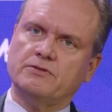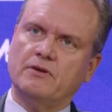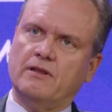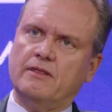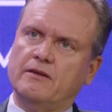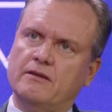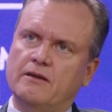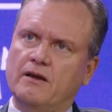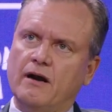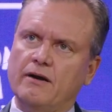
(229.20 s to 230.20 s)
I think
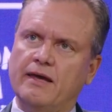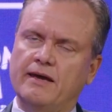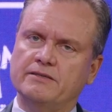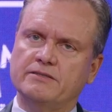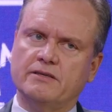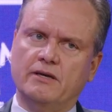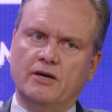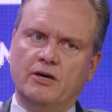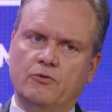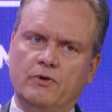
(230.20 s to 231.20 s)
in our case,
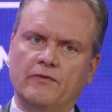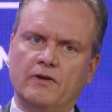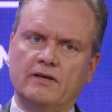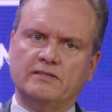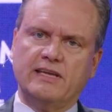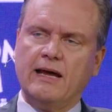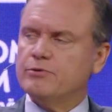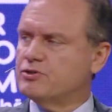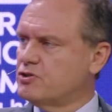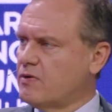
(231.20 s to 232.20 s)
we have an
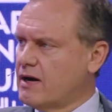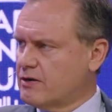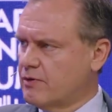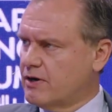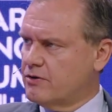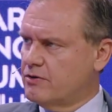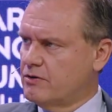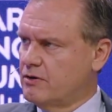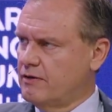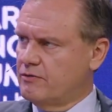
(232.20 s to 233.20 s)
established track record
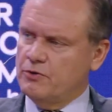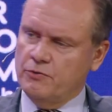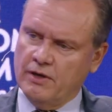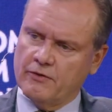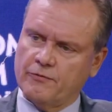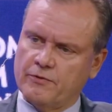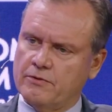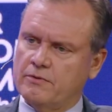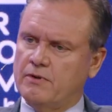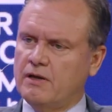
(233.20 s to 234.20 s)
and doing it
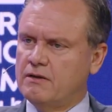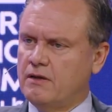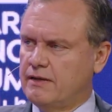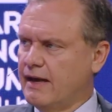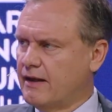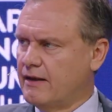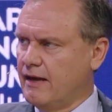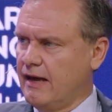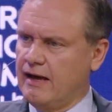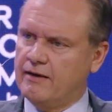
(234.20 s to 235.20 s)
for a decade and a
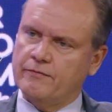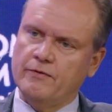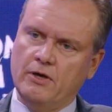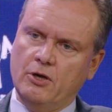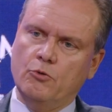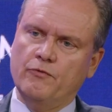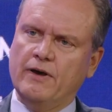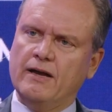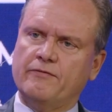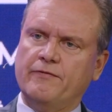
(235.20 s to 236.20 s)
half. We've
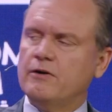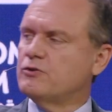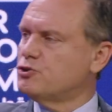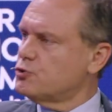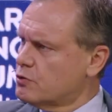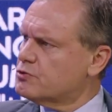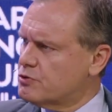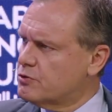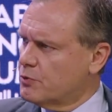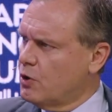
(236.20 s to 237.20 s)
got a fairly
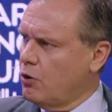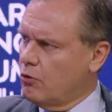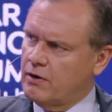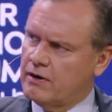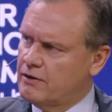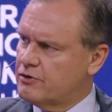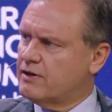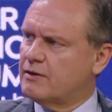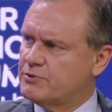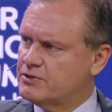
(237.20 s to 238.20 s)
short-term goal, another
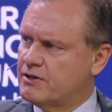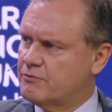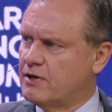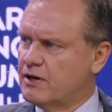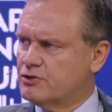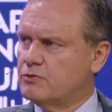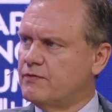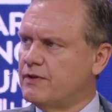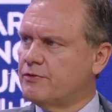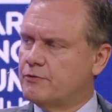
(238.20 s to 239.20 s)
10% reduction
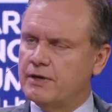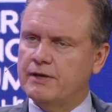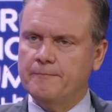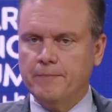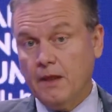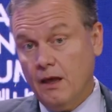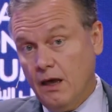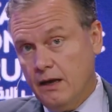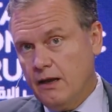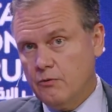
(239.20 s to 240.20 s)
within three,
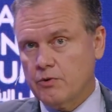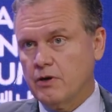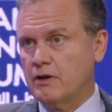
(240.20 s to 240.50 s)
and then we're going